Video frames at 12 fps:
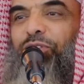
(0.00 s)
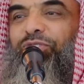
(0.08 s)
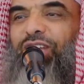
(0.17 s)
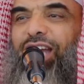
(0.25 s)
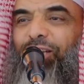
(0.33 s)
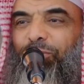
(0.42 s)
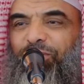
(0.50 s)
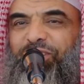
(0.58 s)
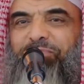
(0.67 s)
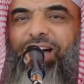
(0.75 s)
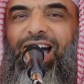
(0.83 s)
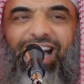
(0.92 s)
salatul
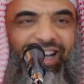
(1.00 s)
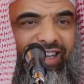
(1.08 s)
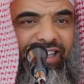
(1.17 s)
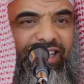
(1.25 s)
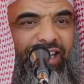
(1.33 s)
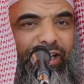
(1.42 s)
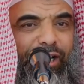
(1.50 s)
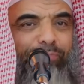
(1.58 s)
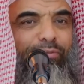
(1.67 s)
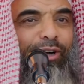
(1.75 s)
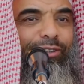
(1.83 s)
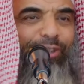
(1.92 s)
jama'ah and
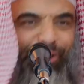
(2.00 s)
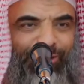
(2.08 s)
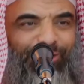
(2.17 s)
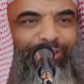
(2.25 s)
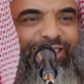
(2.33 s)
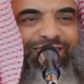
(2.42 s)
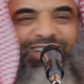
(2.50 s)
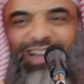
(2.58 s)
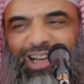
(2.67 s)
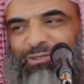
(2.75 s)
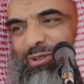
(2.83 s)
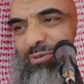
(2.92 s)
particularly
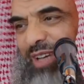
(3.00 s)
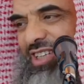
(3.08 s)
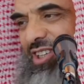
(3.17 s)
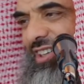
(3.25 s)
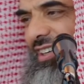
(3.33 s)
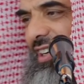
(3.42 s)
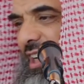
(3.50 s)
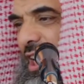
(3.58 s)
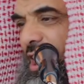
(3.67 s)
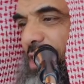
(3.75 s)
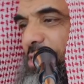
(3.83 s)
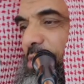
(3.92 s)
salatul fajr.
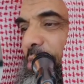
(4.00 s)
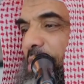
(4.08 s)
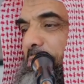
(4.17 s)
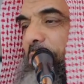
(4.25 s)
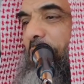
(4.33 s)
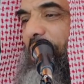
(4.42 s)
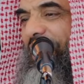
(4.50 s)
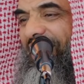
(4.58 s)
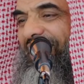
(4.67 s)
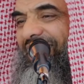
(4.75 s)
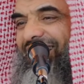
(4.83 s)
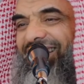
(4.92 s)
So the boy
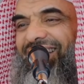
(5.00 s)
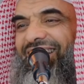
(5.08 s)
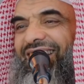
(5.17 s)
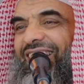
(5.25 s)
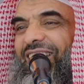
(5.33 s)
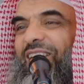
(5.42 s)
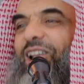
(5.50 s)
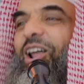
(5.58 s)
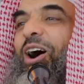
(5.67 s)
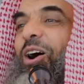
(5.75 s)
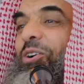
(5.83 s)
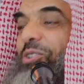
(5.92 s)

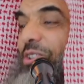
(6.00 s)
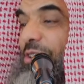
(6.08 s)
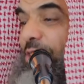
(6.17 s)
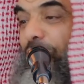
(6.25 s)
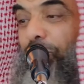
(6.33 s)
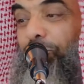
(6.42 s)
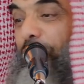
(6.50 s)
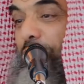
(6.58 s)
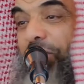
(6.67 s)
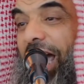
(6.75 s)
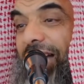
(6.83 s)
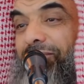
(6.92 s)
longed to do
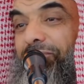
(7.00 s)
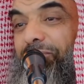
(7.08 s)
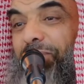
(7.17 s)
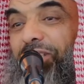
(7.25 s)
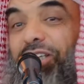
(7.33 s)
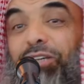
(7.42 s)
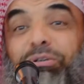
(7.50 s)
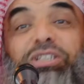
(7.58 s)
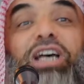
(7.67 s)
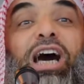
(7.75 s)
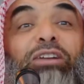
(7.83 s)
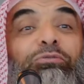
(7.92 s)
that, but he was
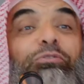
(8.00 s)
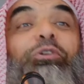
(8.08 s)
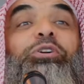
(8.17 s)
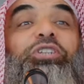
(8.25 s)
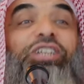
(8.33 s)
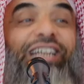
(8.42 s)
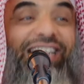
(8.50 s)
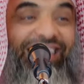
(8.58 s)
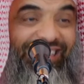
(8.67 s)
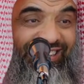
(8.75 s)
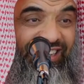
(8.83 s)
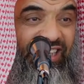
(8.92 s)

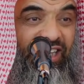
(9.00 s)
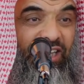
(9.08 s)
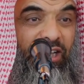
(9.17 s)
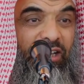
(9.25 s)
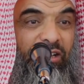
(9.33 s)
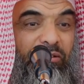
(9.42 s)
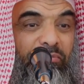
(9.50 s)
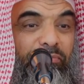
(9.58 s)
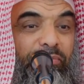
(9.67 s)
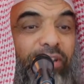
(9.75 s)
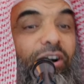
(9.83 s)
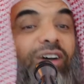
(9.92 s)
unfortunate
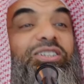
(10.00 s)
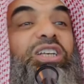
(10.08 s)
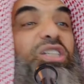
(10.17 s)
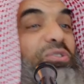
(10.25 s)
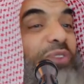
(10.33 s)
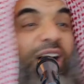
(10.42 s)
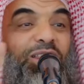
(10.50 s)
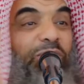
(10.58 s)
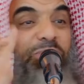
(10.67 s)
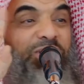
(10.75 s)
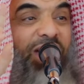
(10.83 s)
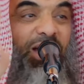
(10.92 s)
because his father
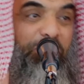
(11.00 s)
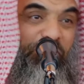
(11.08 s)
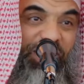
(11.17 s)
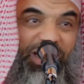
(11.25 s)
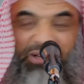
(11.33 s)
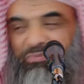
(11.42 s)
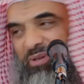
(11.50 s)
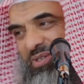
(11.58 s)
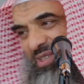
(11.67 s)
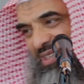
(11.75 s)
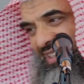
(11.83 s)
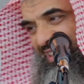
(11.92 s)
was not a praying
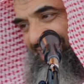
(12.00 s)
person.